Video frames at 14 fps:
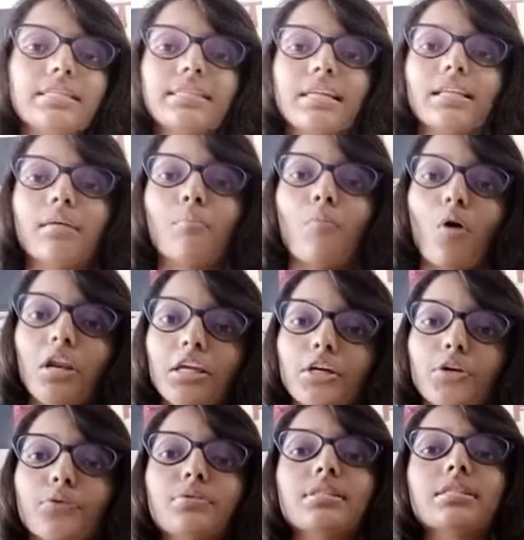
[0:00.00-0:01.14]
that the
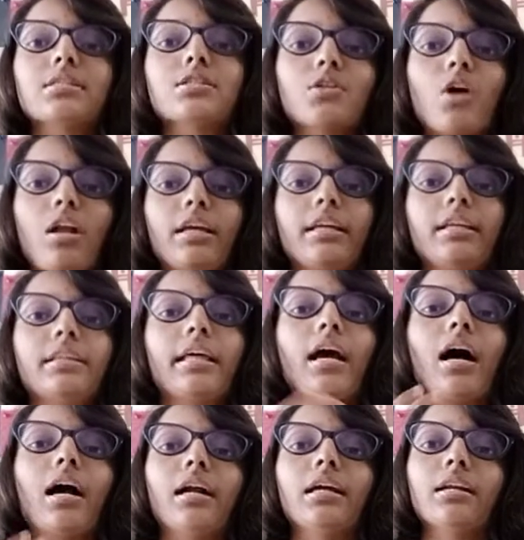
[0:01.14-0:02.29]
molecules in solid, they
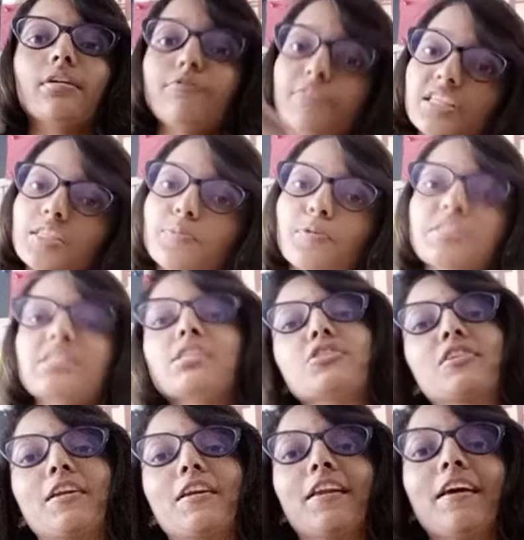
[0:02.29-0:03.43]
are in a fixed
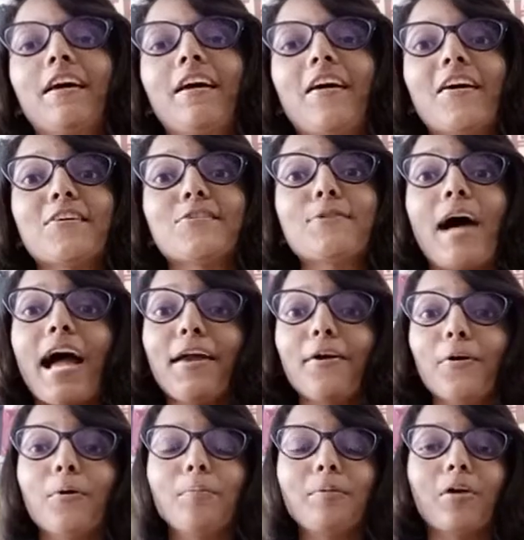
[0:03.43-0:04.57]
position. So I
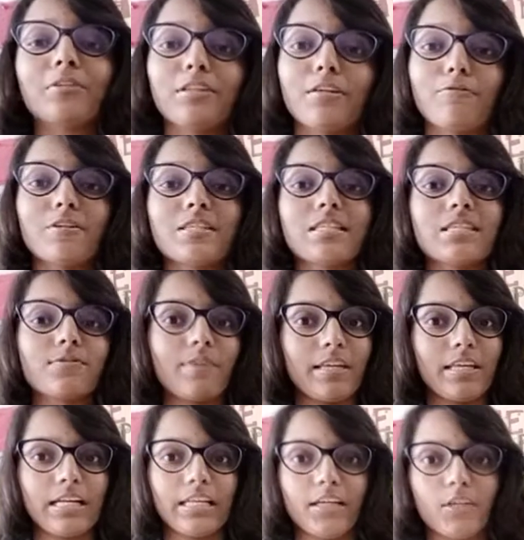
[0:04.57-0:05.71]
hope now the difference is
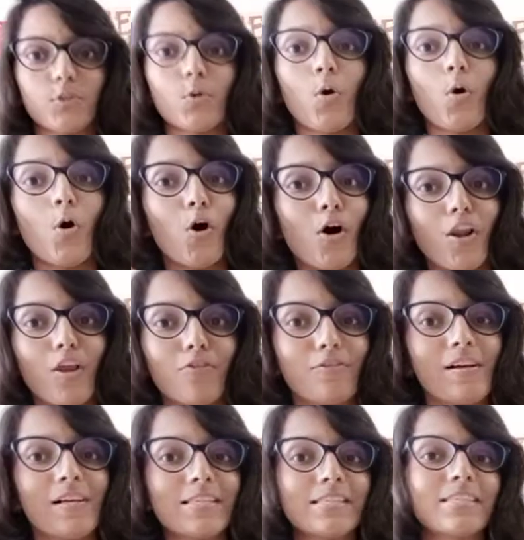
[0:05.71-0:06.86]
very clear to all of
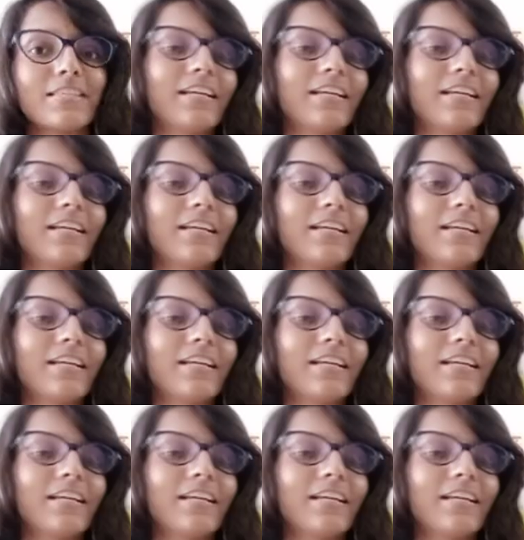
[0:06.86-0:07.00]
us.